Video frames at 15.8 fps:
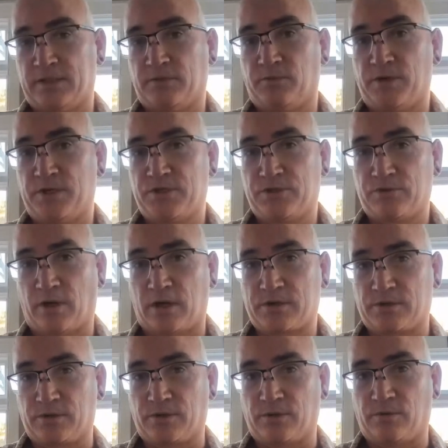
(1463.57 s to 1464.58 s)
to
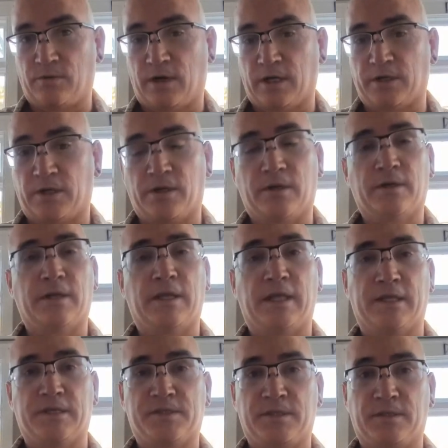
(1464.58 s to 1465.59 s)
restructure the water
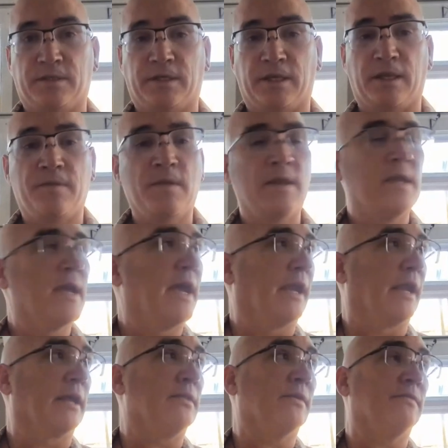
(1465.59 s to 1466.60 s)
instantly. And
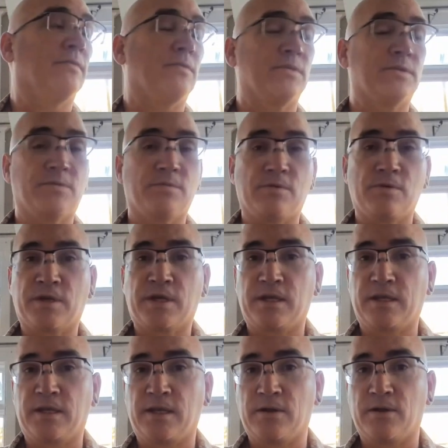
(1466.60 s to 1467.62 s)
I look forward to working
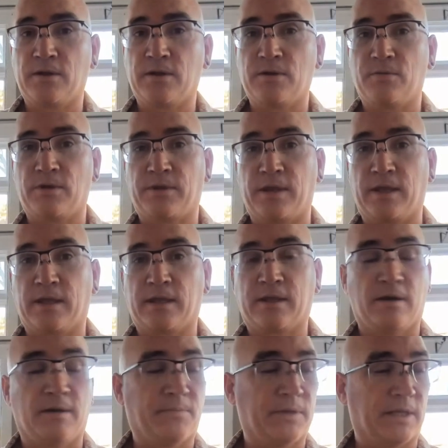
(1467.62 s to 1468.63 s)
here with a
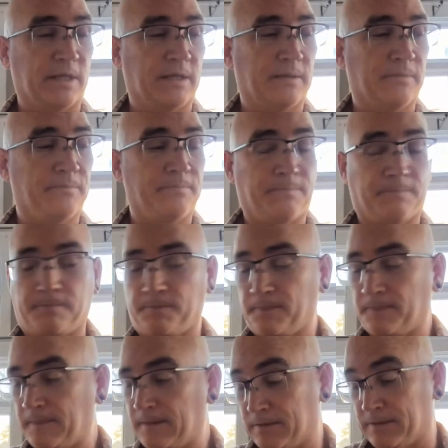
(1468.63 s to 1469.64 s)
company
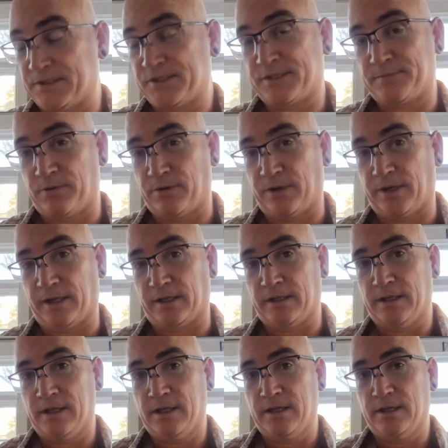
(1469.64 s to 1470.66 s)
this spring
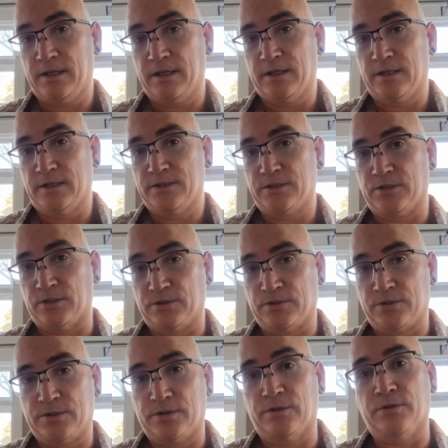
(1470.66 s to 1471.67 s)
to
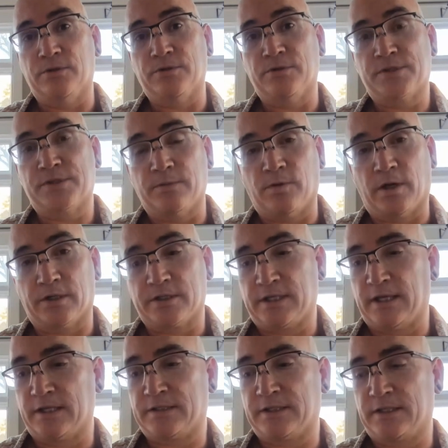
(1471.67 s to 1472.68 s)
do some water
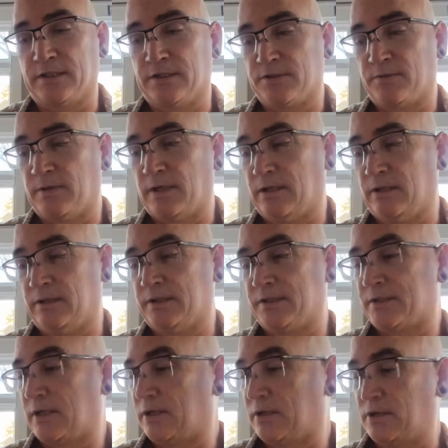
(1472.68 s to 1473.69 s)
testing as well as
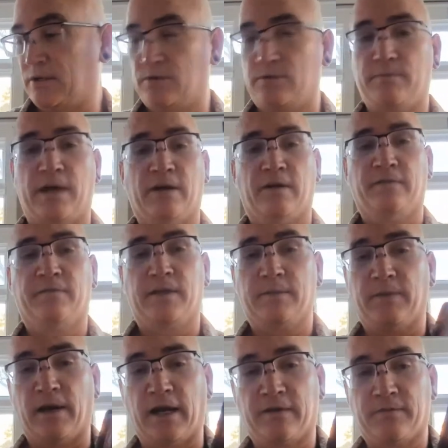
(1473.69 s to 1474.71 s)
our new
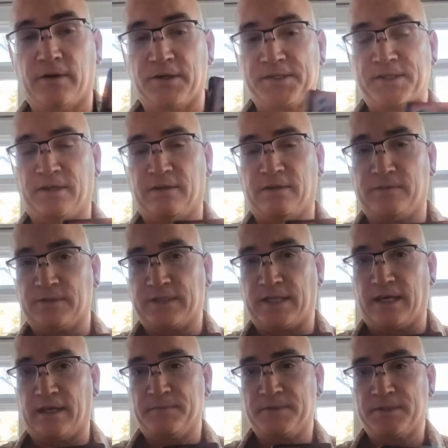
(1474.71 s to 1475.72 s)
biofeedback for our cell phone
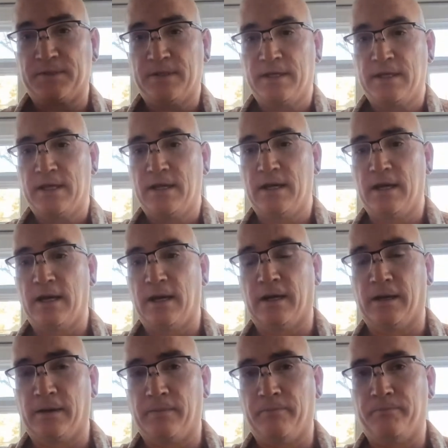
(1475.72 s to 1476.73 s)
tabs.
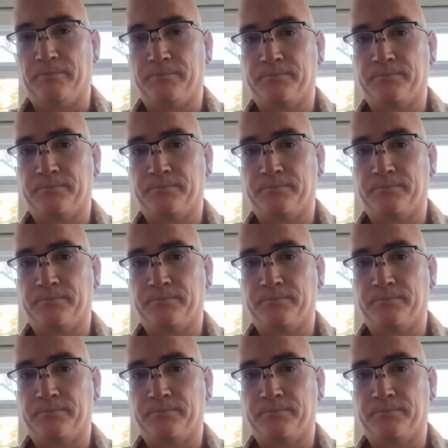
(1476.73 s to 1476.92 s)
Because um,